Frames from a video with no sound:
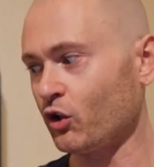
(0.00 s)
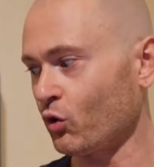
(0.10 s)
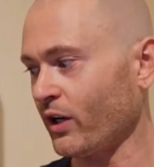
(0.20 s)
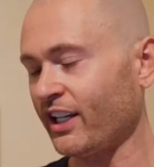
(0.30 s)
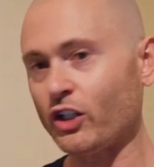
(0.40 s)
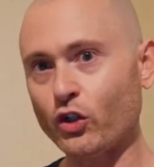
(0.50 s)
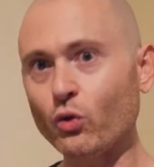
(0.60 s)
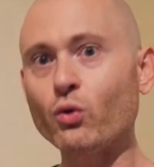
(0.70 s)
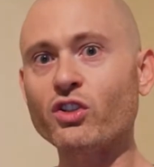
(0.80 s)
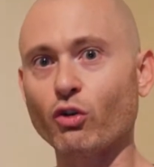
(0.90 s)
You can
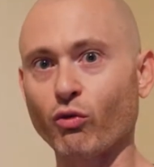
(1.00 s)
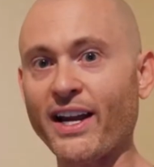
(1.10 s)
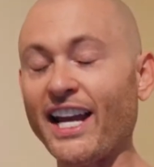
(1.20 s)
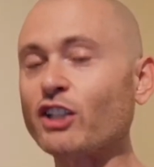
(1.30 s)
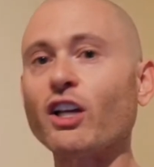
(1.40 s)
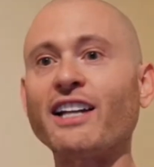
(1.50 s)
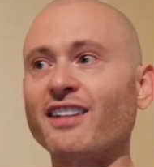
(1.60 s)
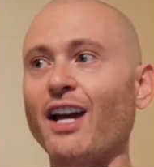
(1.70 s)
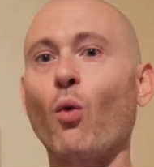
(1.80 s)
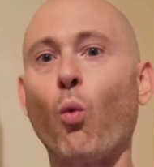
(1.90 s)
use the ring.
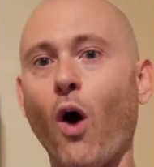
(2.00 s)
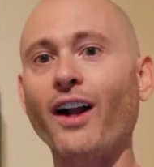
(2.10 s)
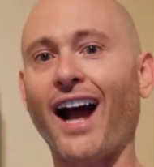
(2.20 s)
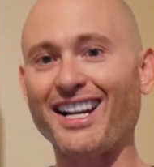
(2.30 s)
It's like one.